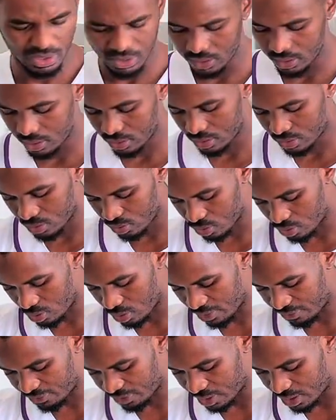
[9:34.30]
So
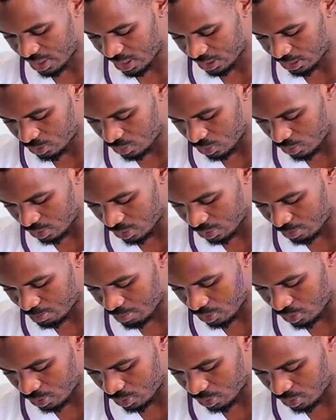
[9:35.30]
after that, we will
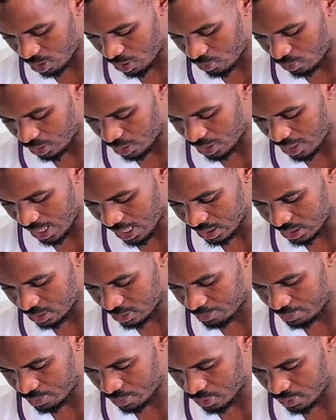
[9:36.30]
pour our last
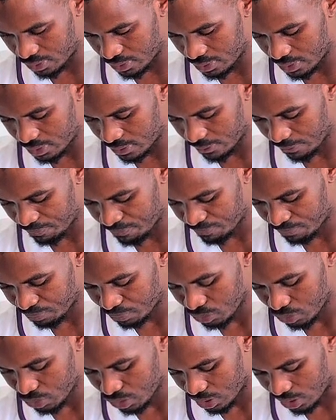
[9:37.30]
pour
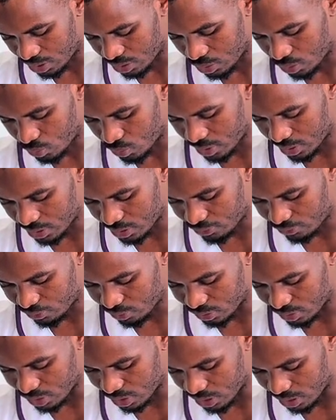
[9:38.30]
and wait for
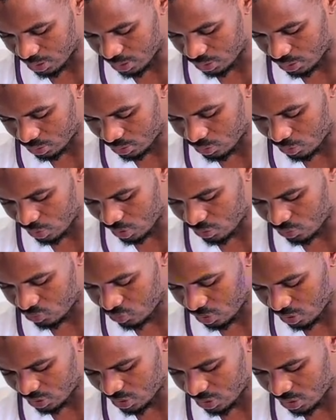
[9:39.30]
the total
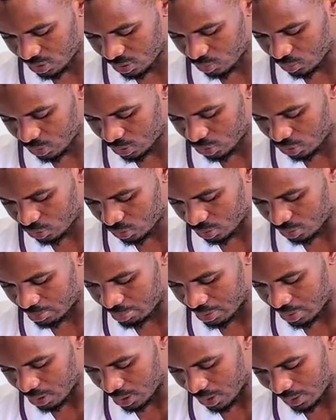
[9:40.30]
extraction, which should
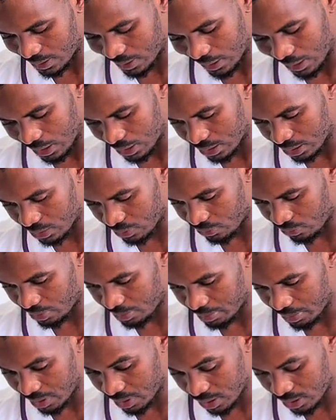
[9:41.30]
be at least 3
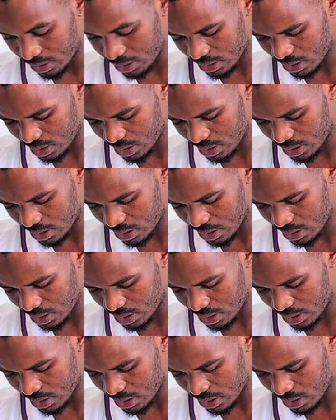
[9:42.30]
minutes.